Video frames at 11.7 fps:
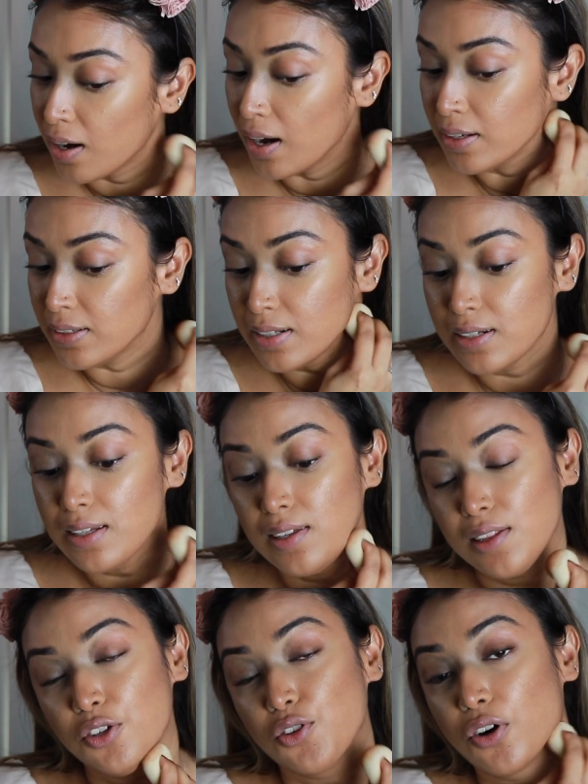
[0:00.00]

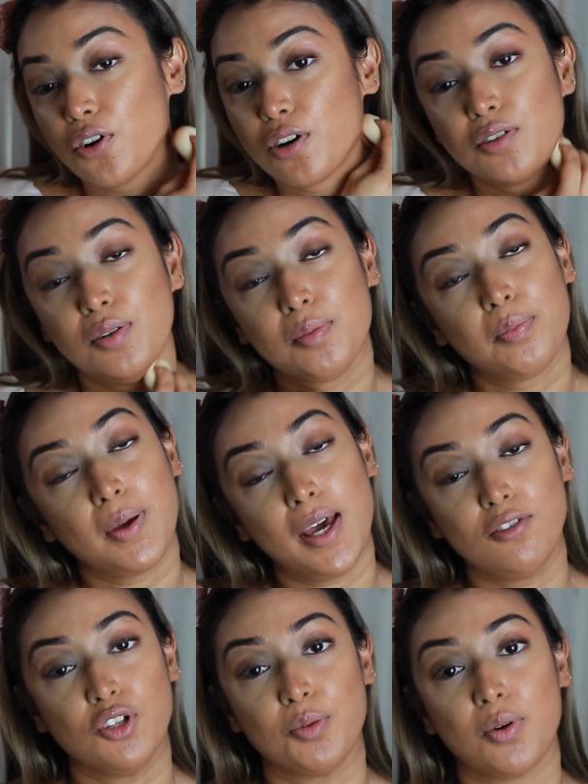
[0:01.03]
underneath your
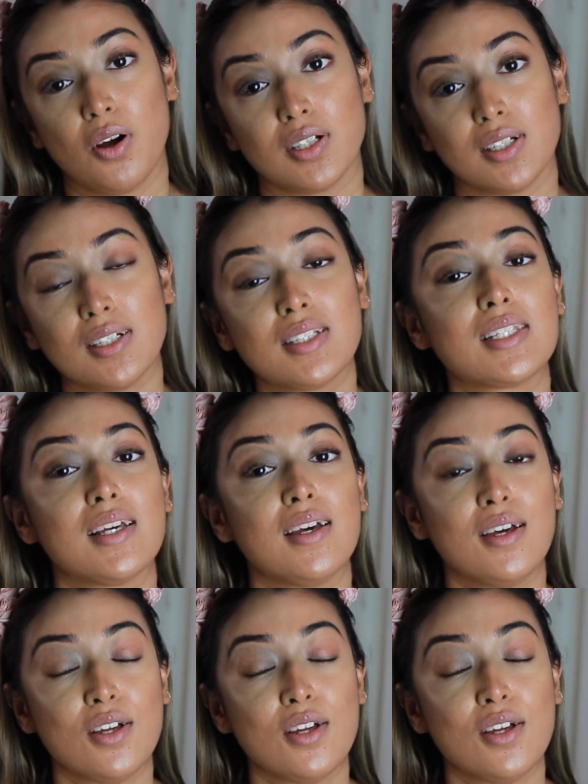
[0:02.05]
powder products